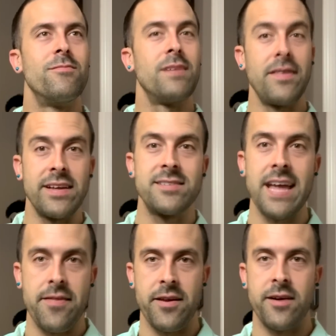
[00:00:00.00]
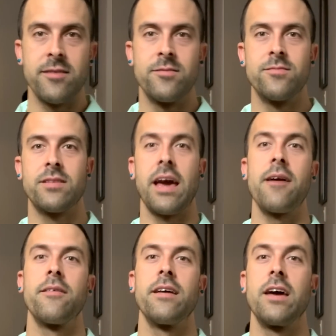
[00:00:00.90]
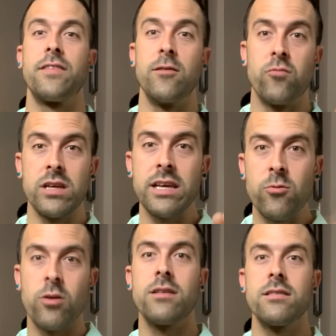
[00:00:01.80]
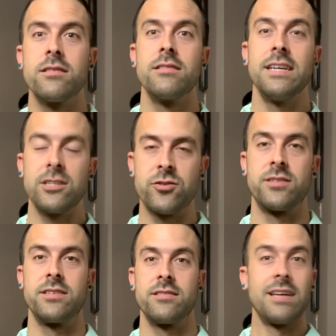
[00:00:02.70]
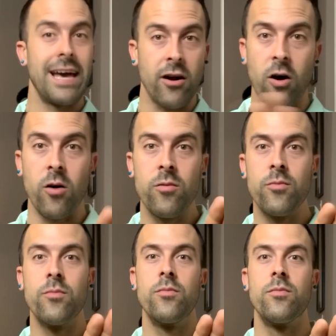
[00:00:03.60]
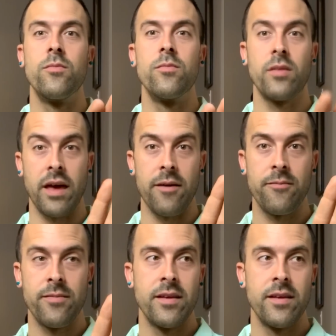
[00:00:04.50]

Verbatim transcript: And they stand there, okay? If they really weren't interested at all, okay,